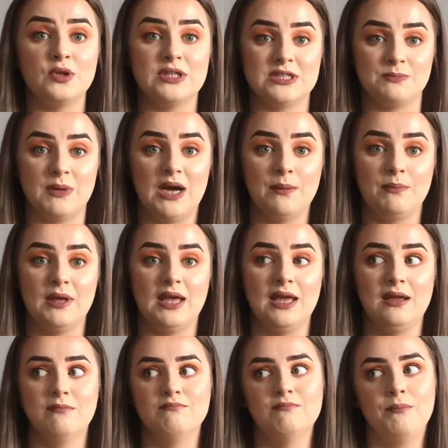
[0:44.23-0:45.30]
this might
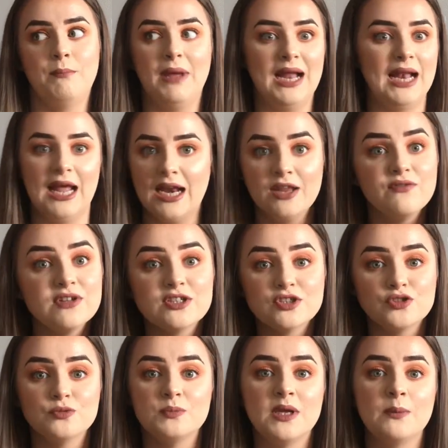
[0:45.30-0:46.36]
be barely anything to
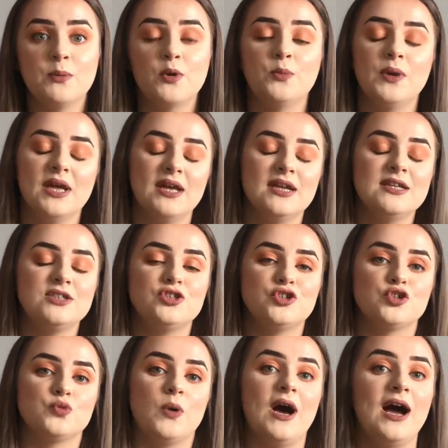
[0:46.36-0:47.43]
some people but it is
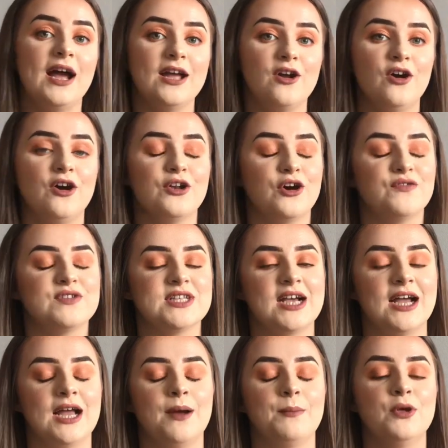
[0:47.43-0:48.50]
just what I got and obviously
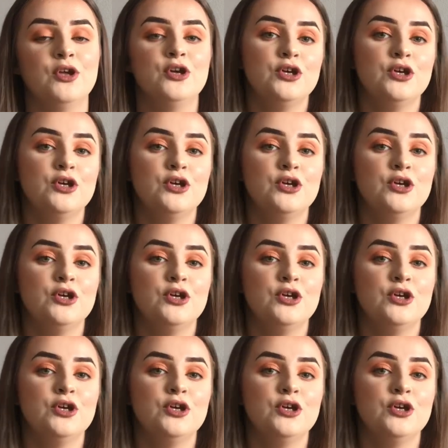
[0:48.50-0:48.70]
I am